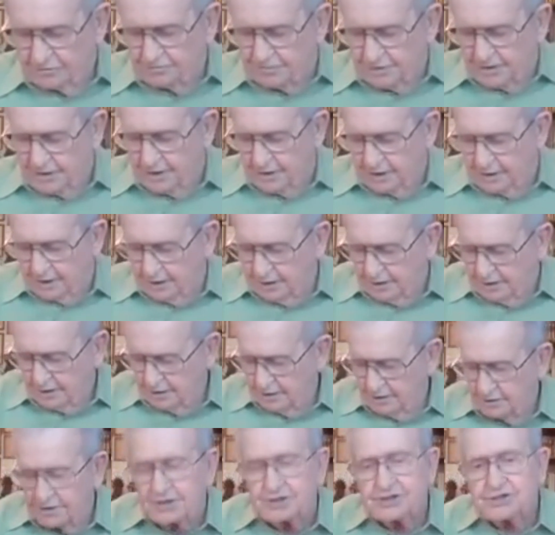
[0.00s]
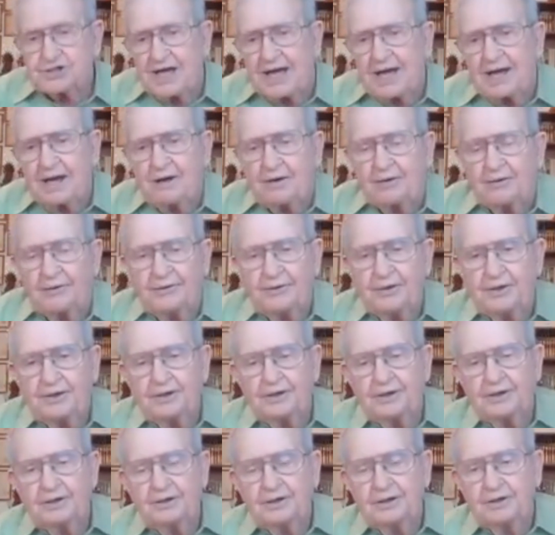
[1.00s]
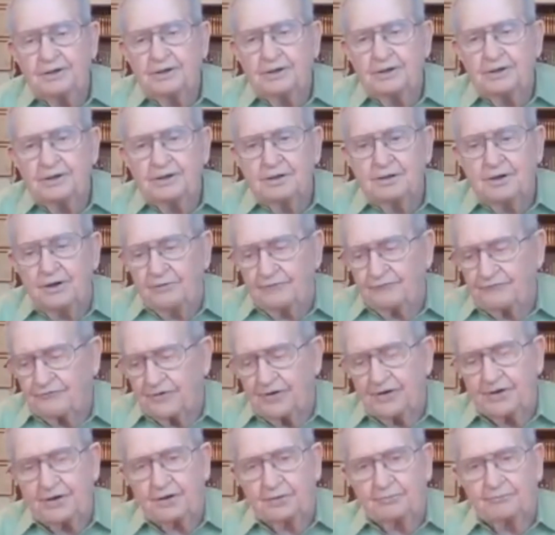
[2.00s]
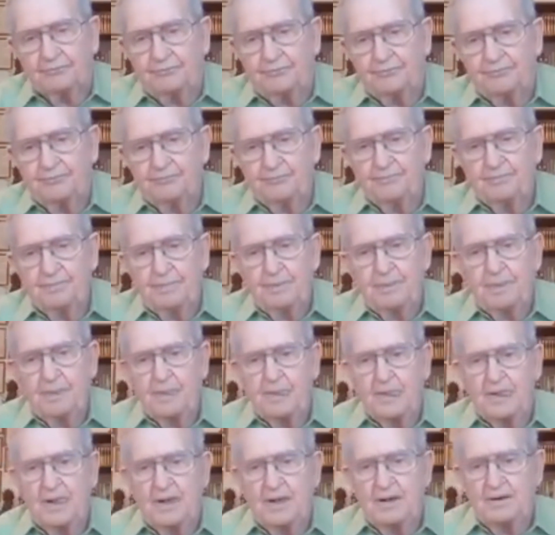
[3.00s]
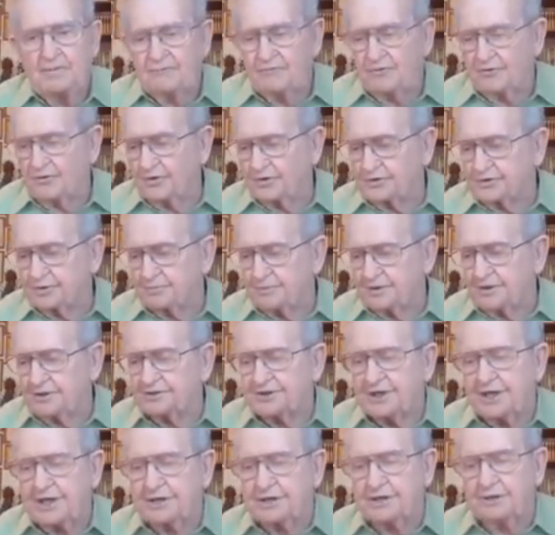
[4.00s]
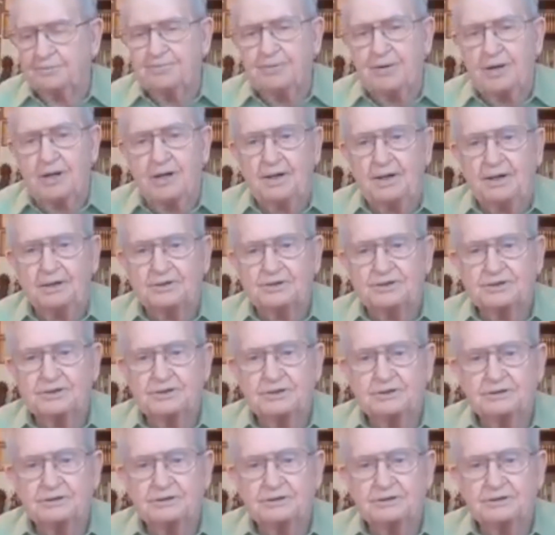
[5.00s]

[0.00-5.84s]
be desired of them for it to be taken place.